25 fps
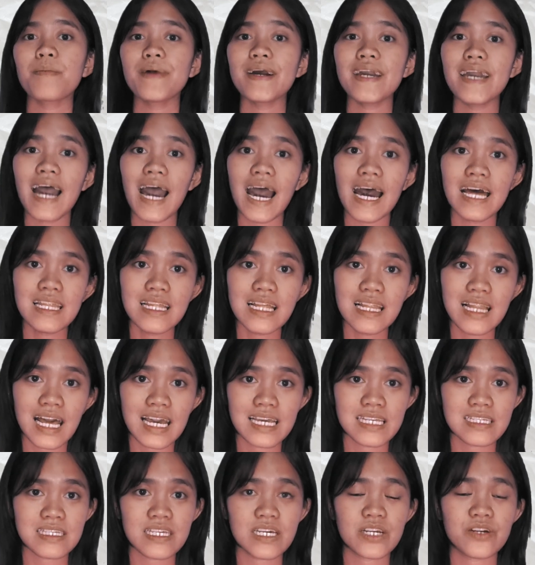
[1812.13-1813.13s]
By
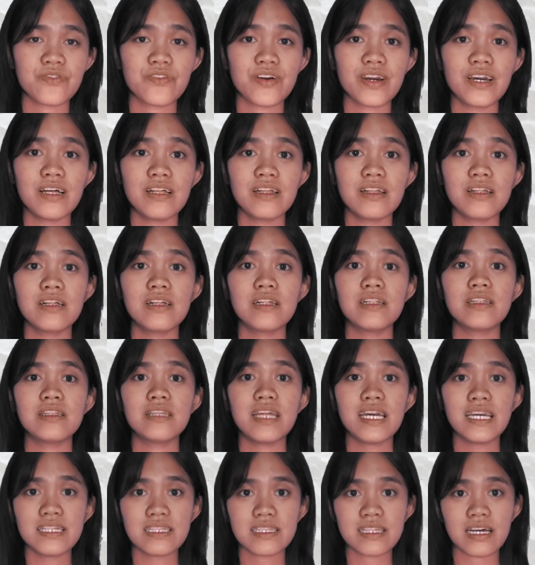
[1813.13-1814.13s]
analyzing real
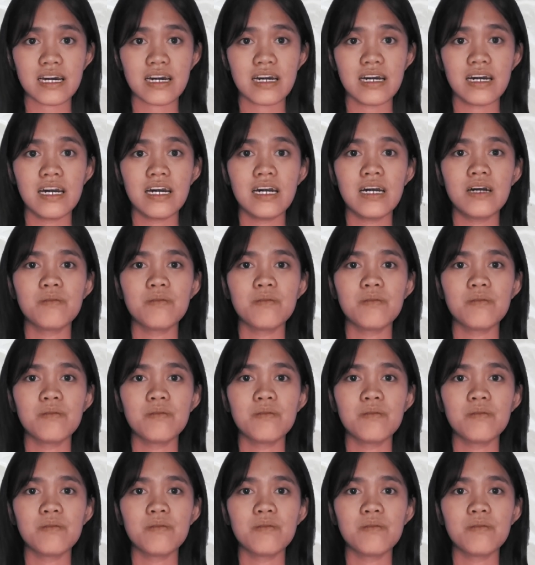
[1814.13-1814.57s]
data,